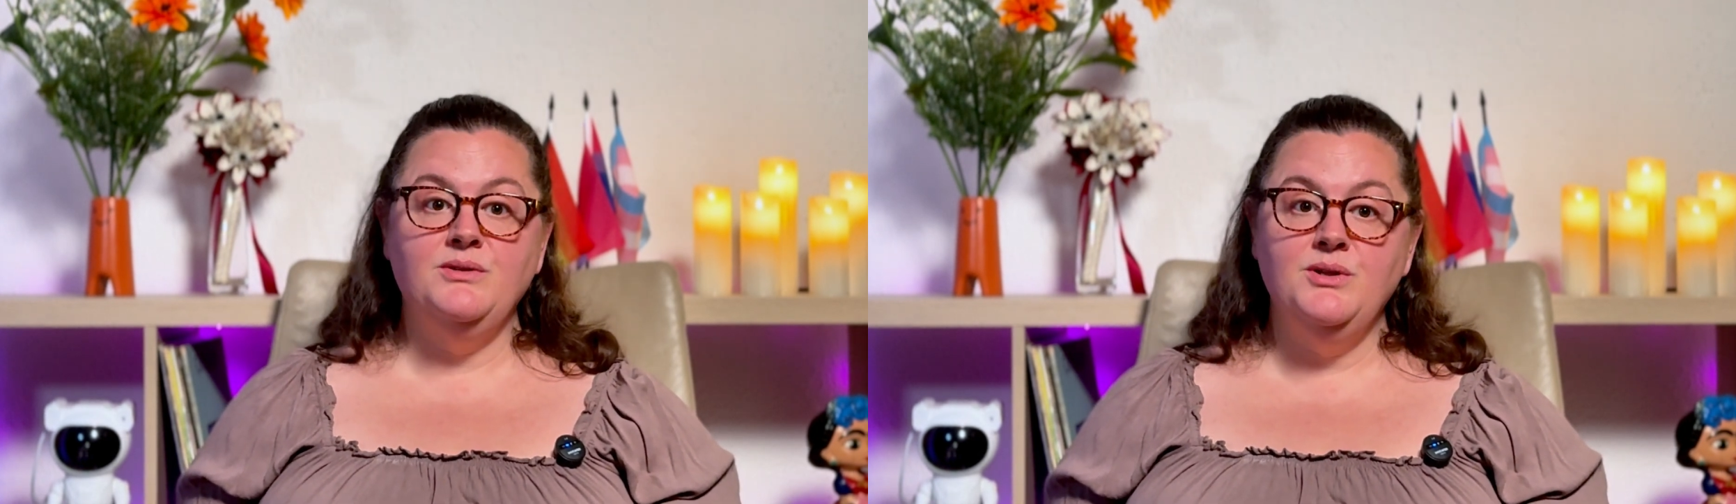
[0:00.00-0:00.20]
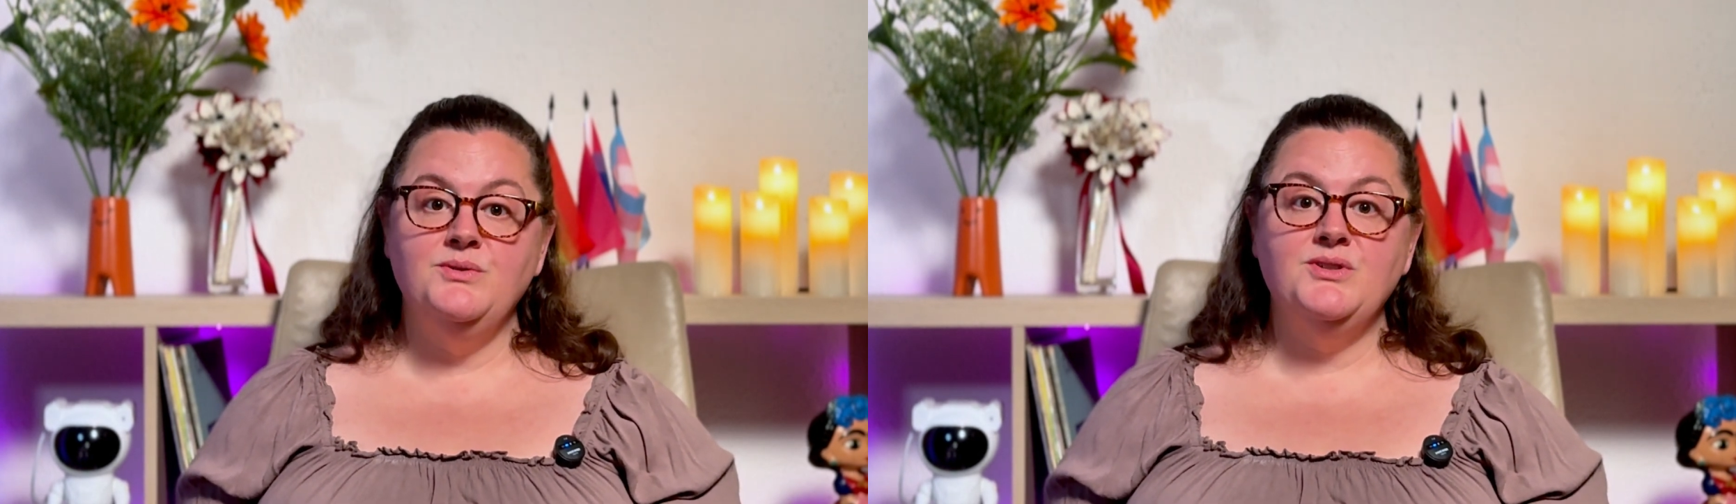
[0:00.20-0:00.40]

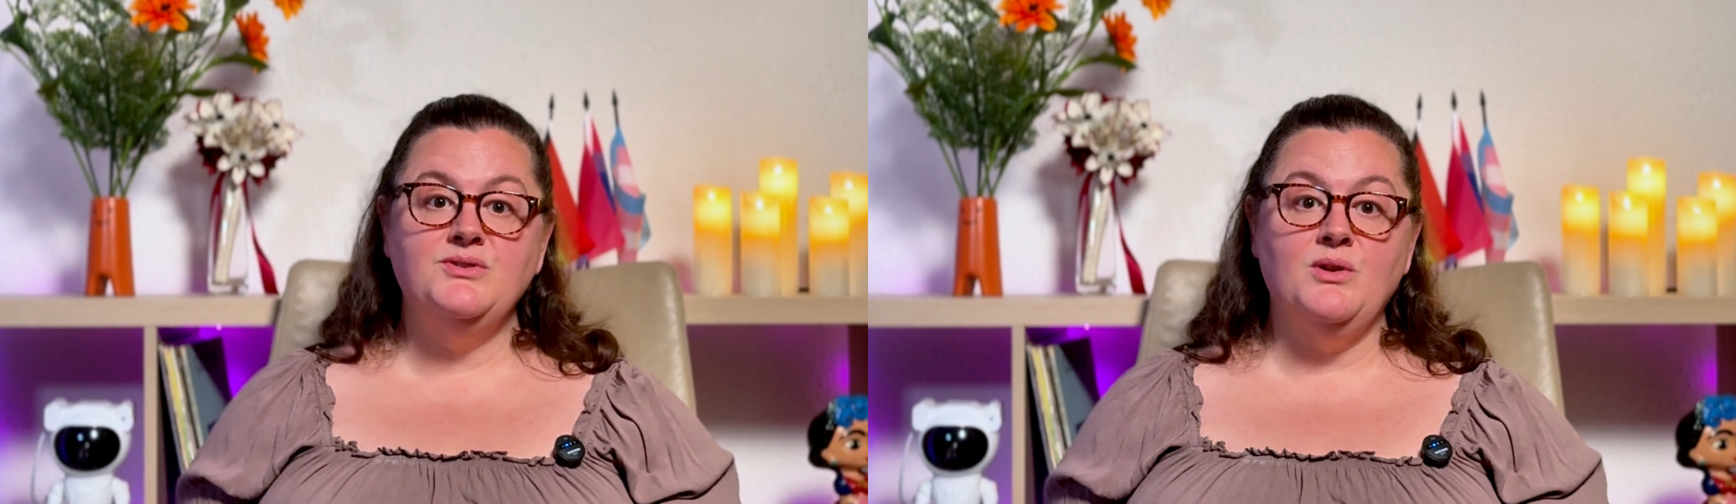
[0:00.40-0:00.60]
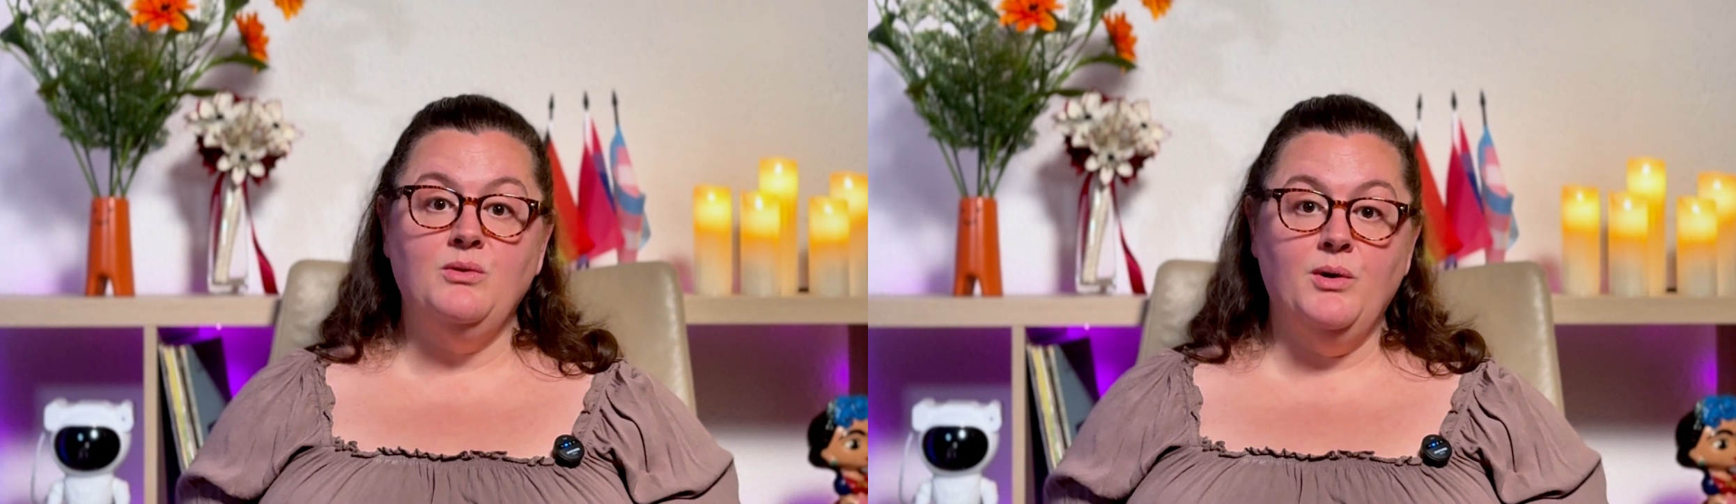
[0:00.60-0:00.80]
use
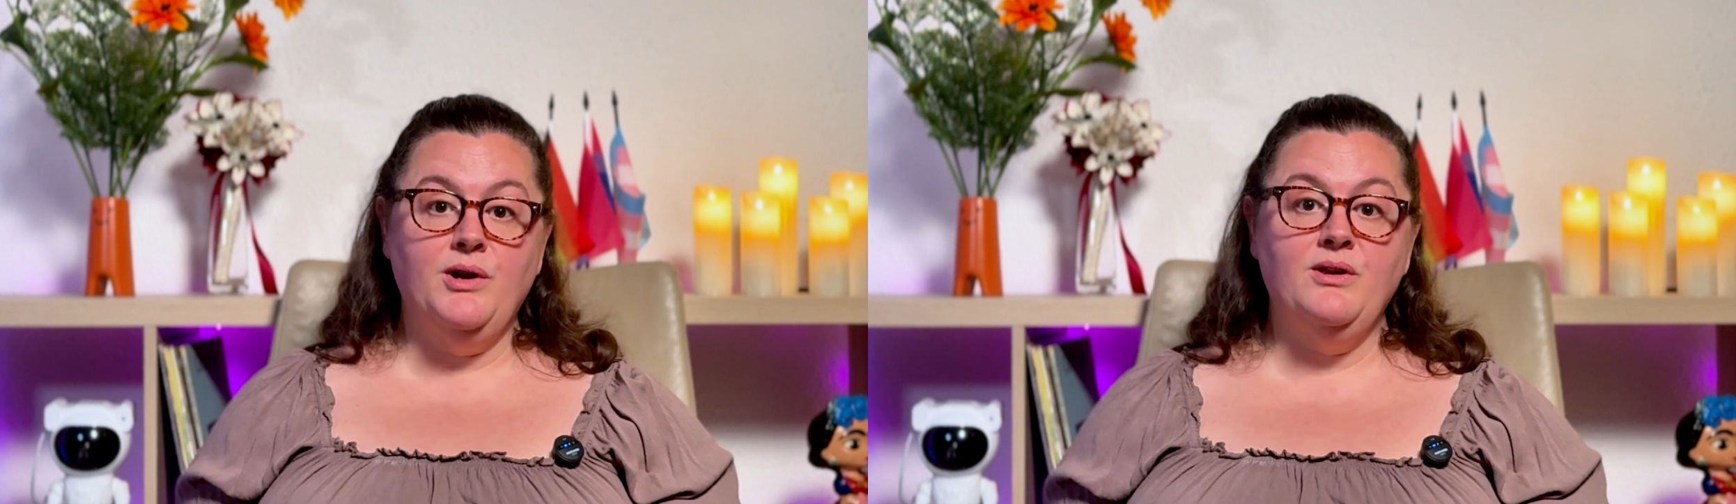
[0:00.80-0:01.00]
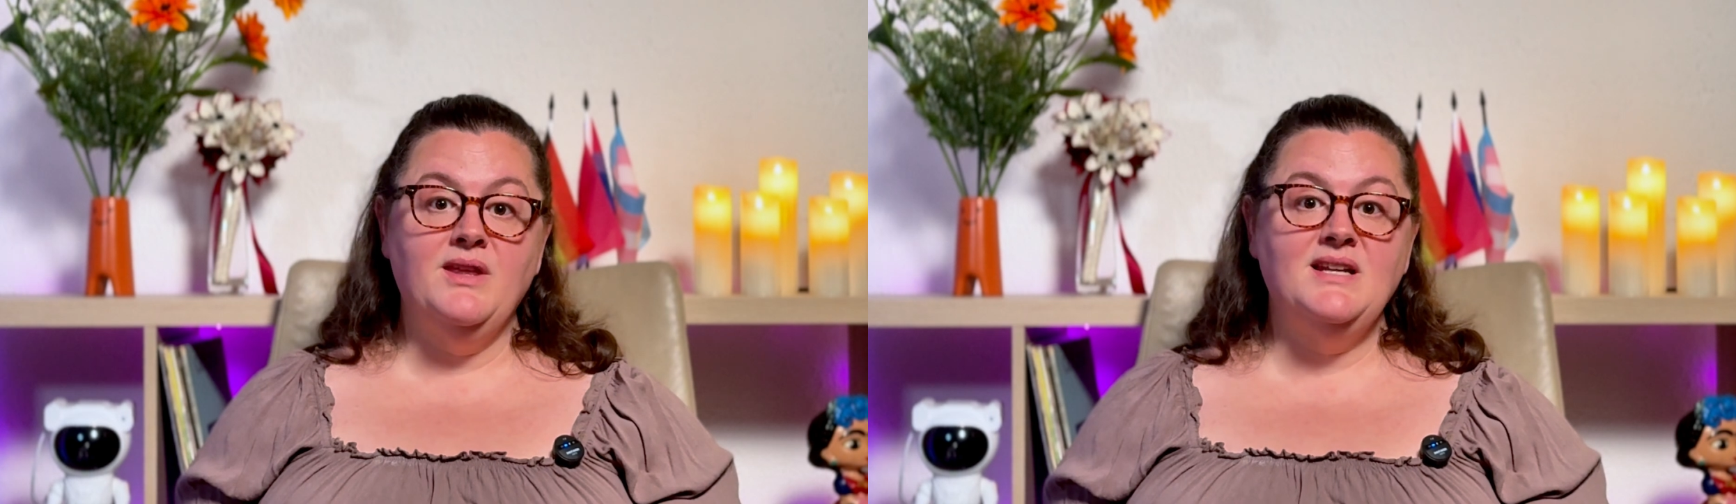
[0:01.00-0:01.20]
as a
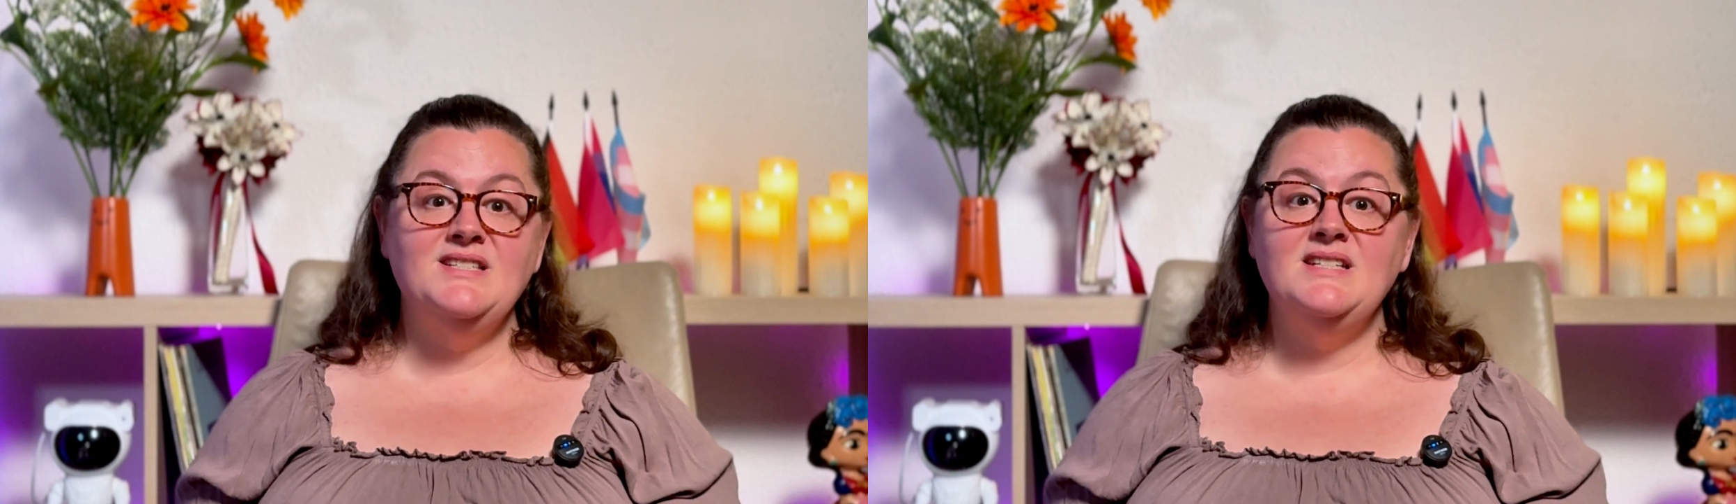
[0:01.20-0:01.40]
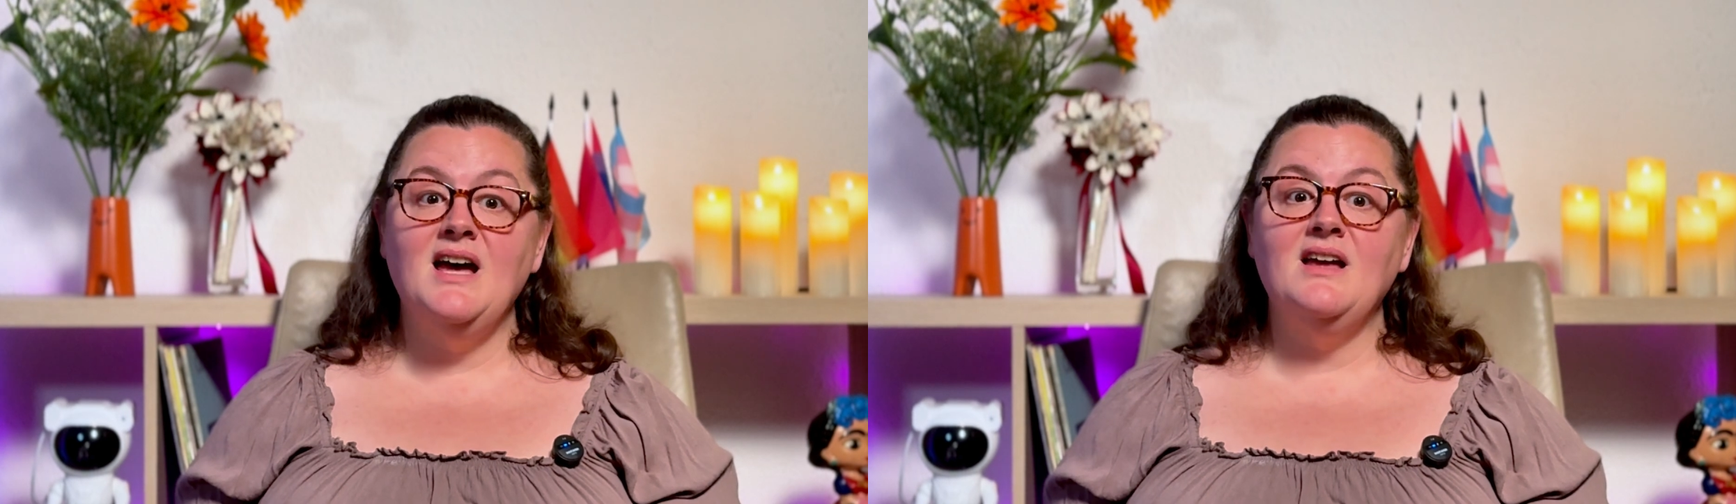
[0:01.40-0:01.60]
lawyer that
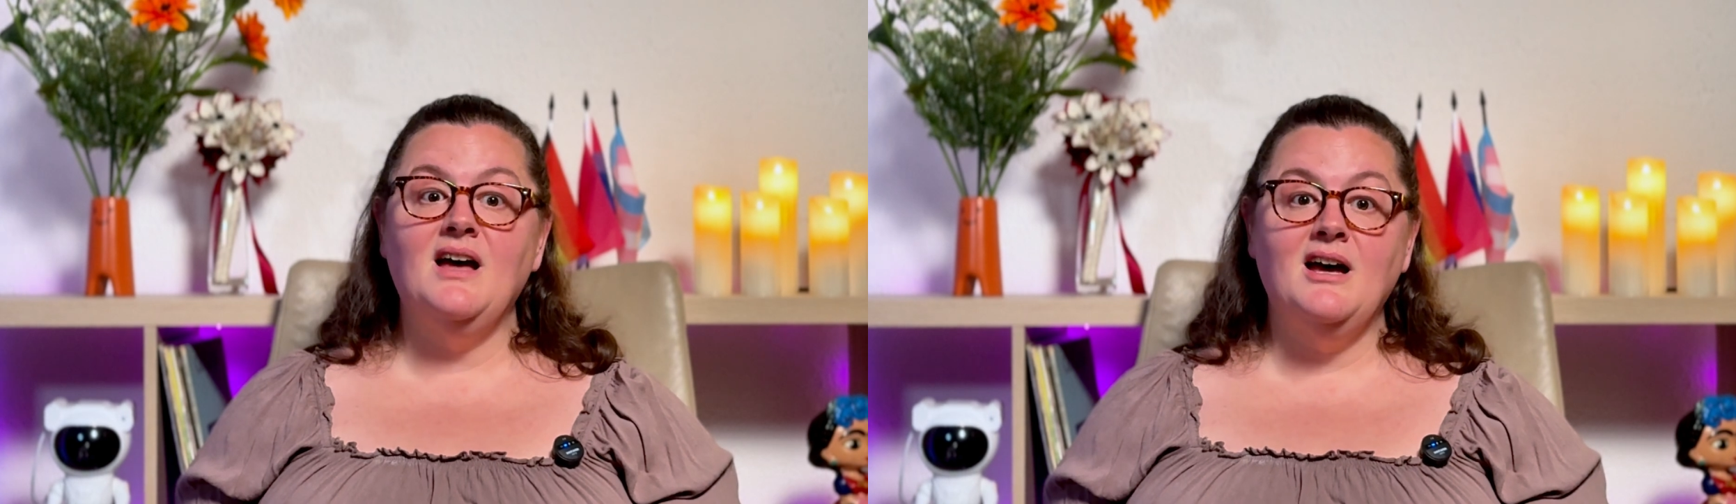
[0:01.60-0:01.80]
it's not